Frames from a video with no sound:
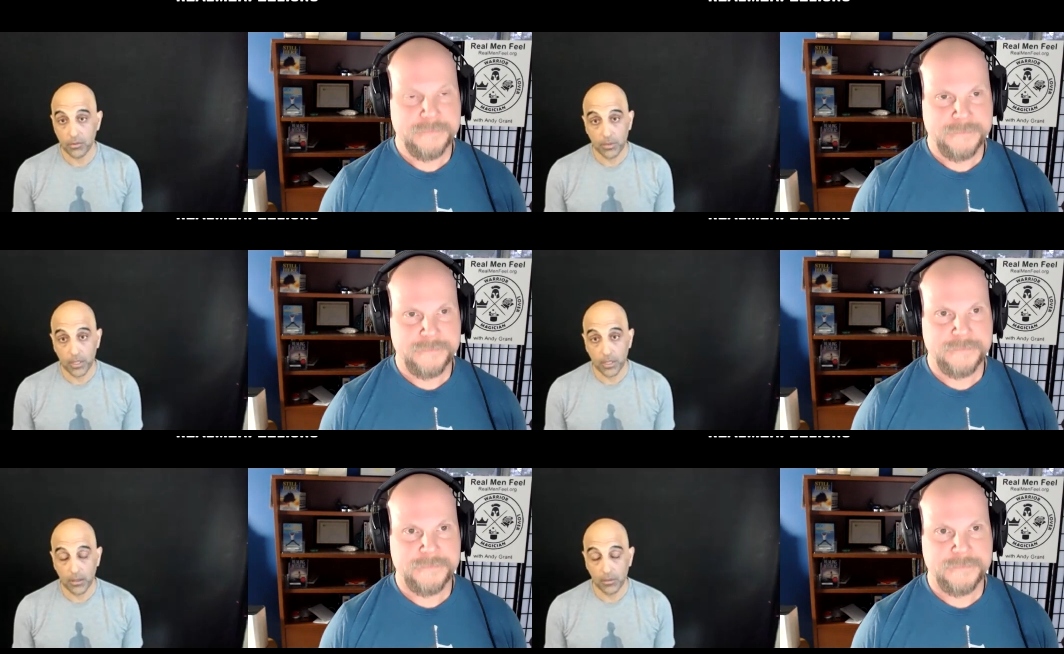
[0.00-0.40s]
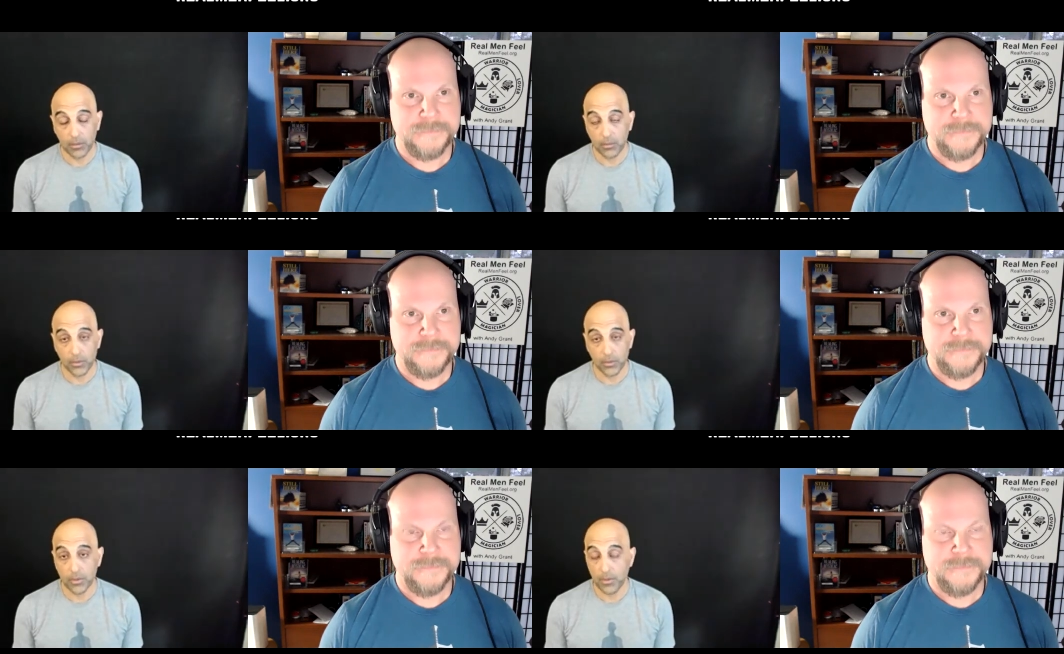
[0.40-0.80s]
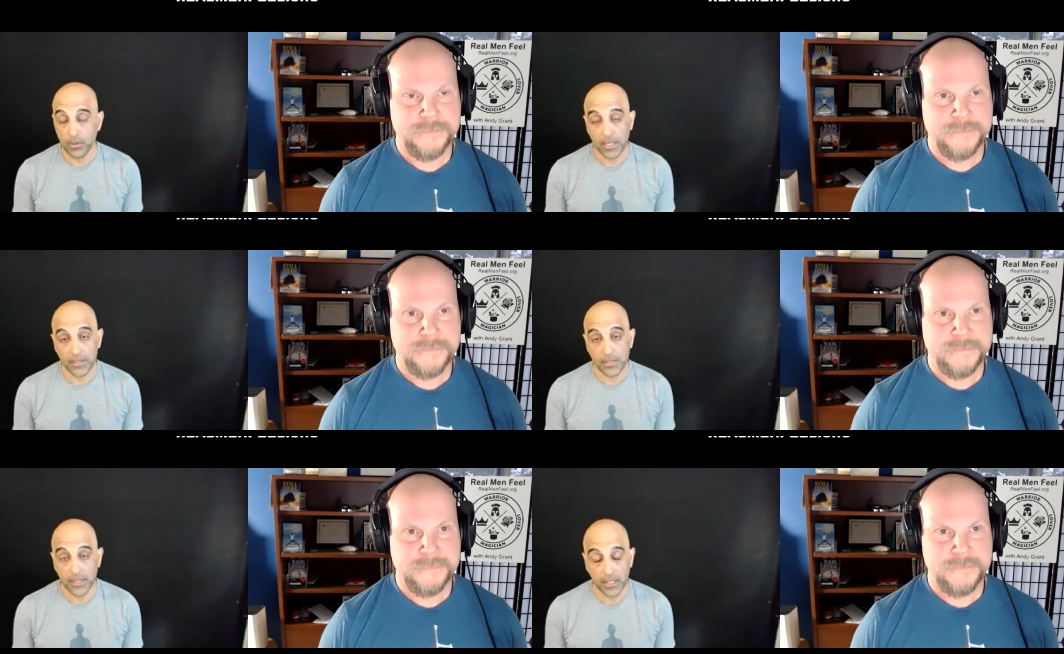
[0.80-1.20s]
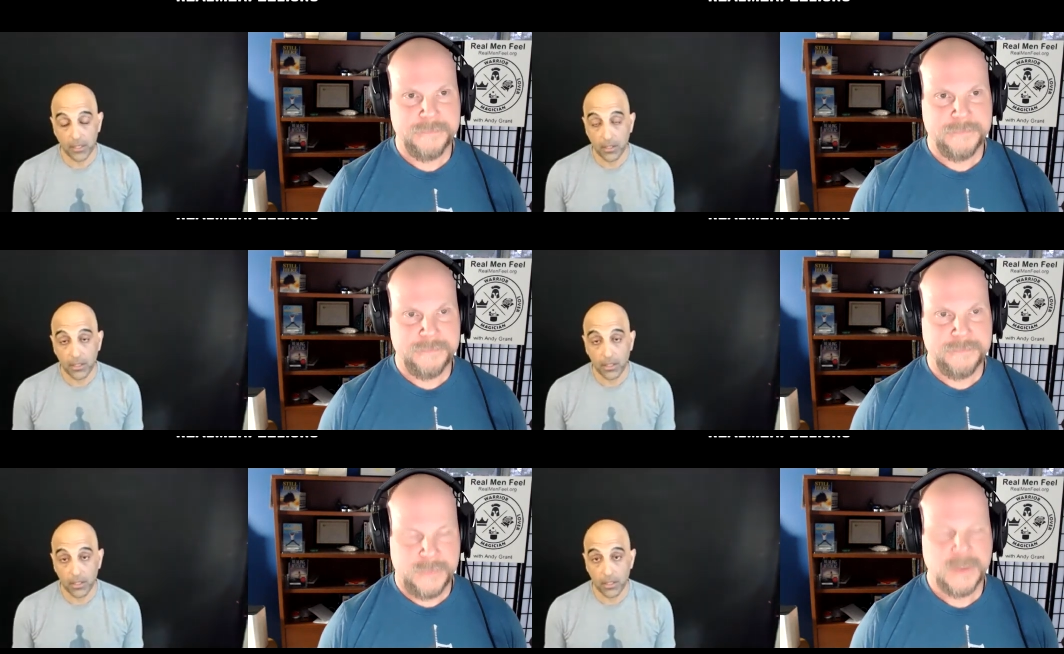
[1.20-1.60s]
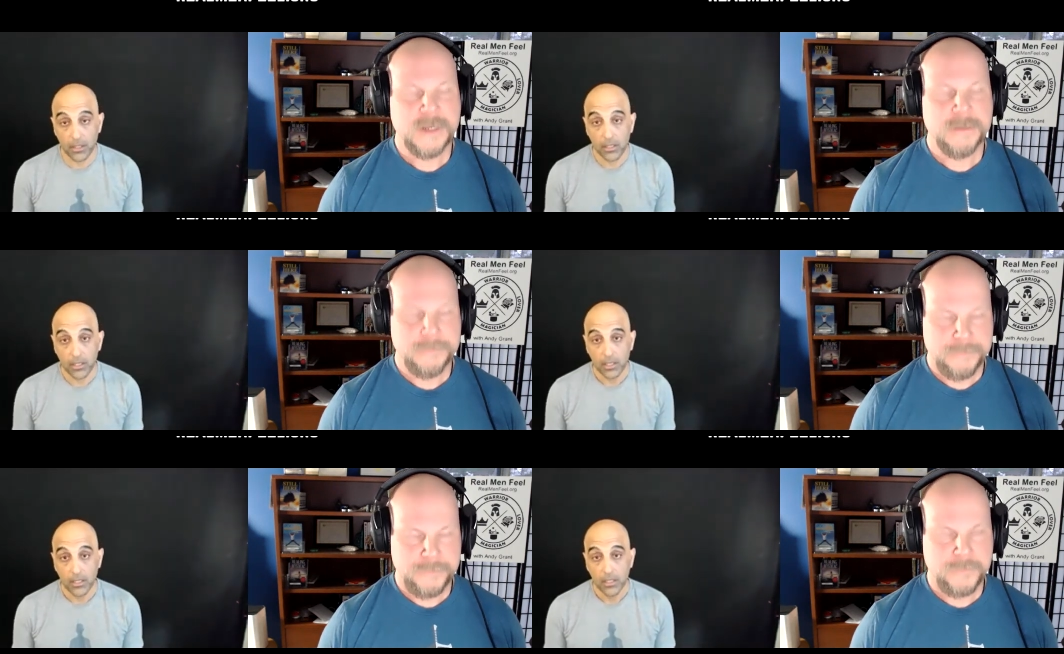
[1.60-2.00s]
Speaker 1: you know were doing the best they
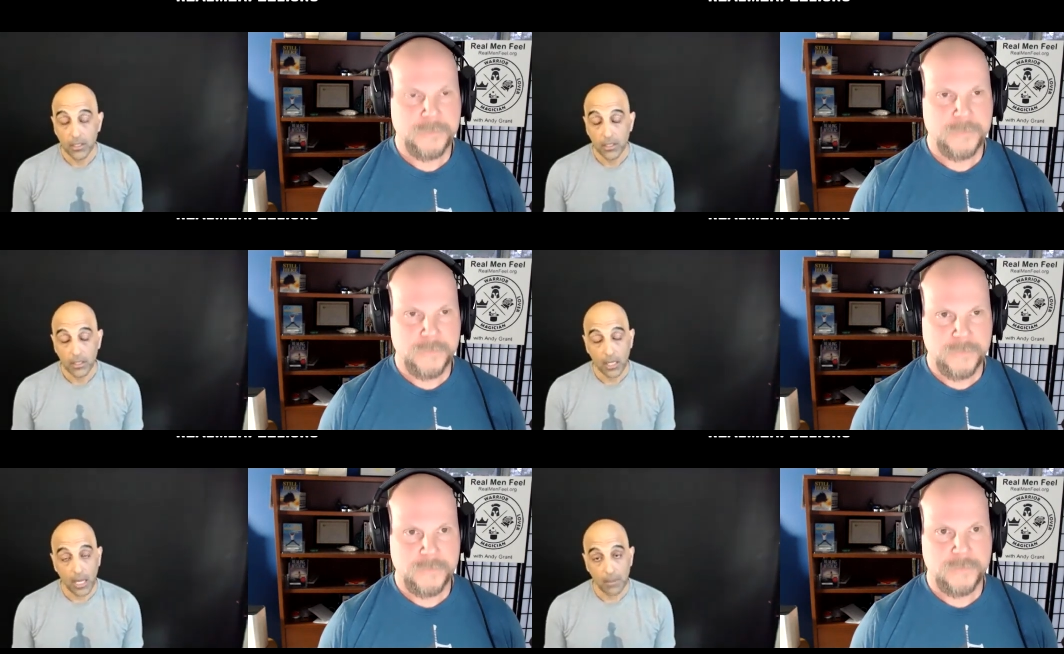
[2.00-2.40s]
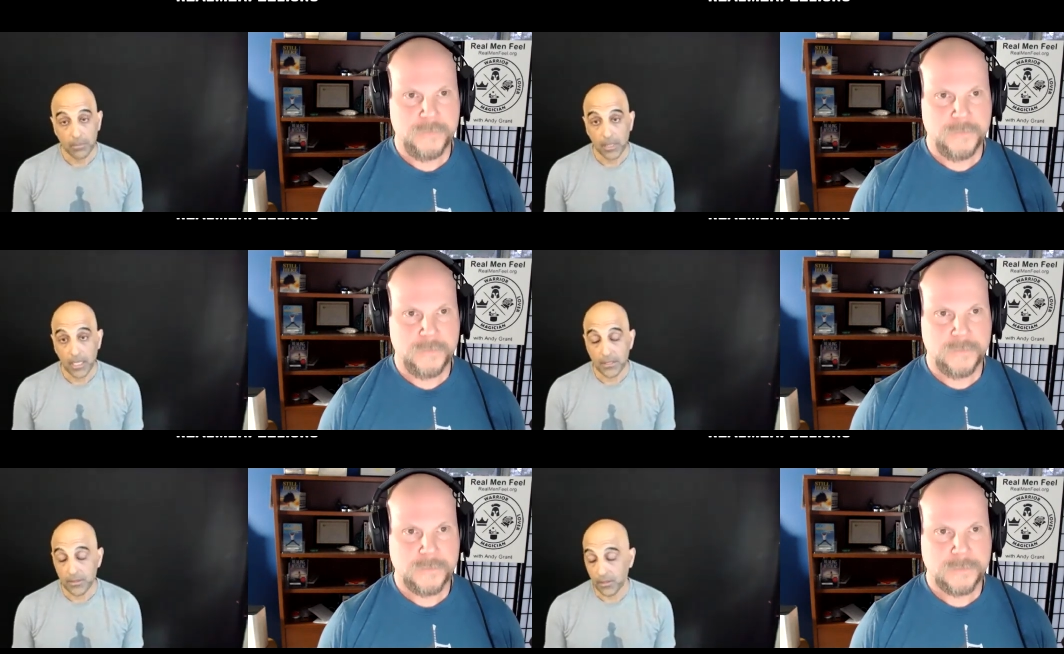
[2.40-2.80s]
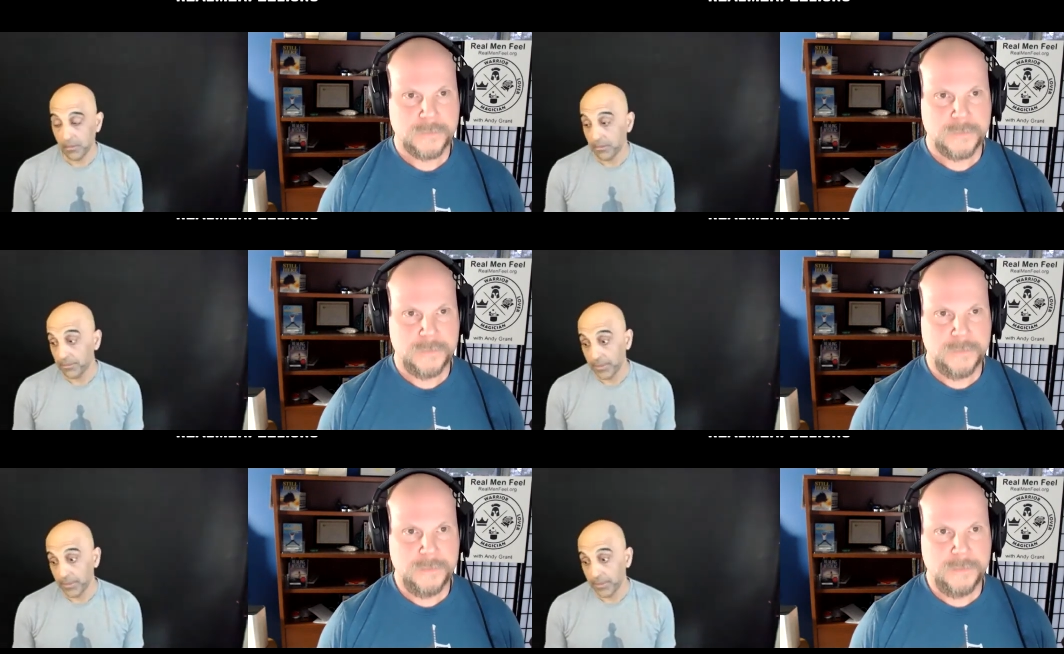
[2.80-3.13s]
could, God bless them.